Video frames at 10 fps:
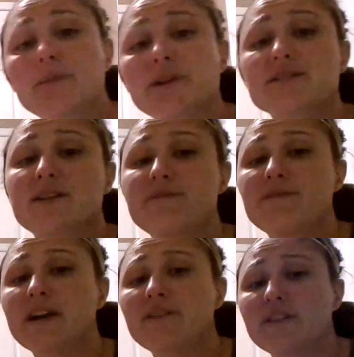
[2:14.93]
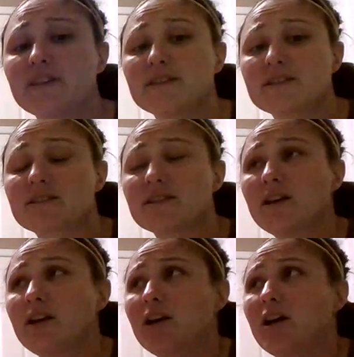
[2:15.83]
because I found
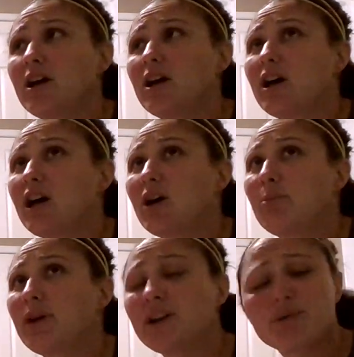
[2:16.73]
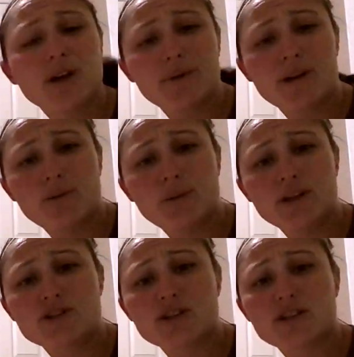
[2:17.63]
a bunny rabbit on
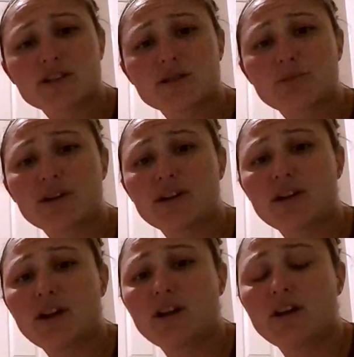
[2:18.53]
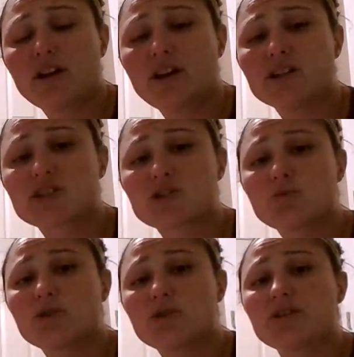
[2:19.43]
Pinterest, but Easter
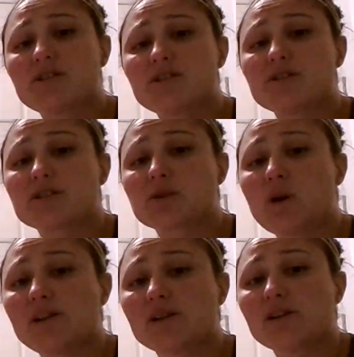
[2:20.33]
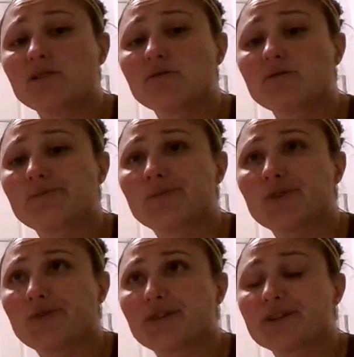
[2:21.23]
was a while ago, a
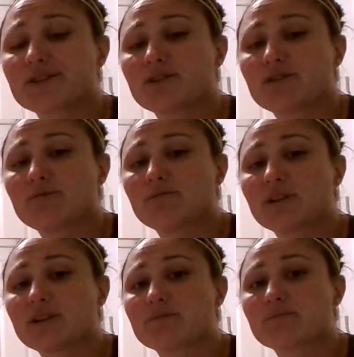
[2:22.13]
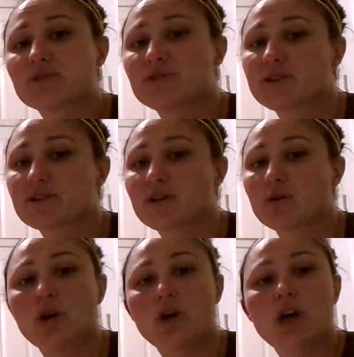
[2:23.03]
few days ago, like 2 days ago.
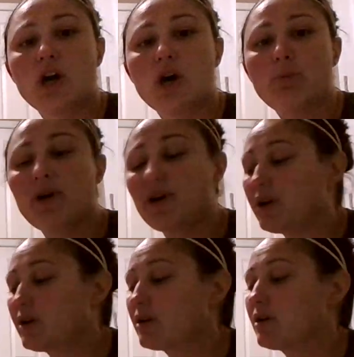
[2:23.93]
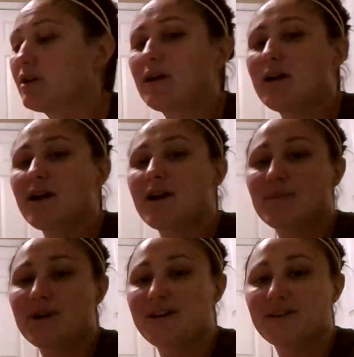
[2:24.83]
But
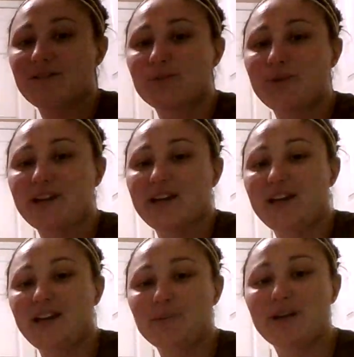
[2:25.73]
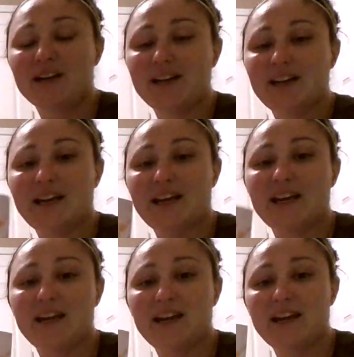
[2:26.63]
my favorite
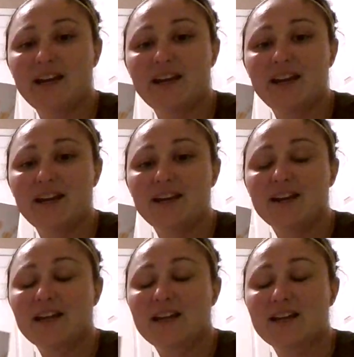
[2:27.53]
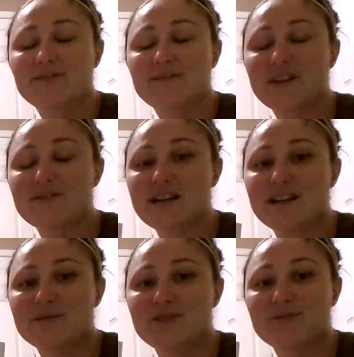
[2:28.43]
monkey. Favorite
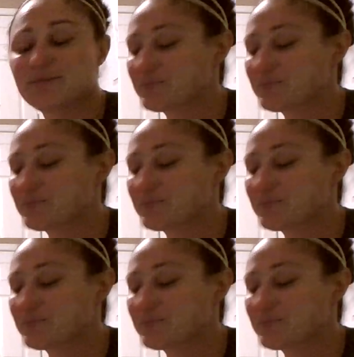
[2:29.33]
animal,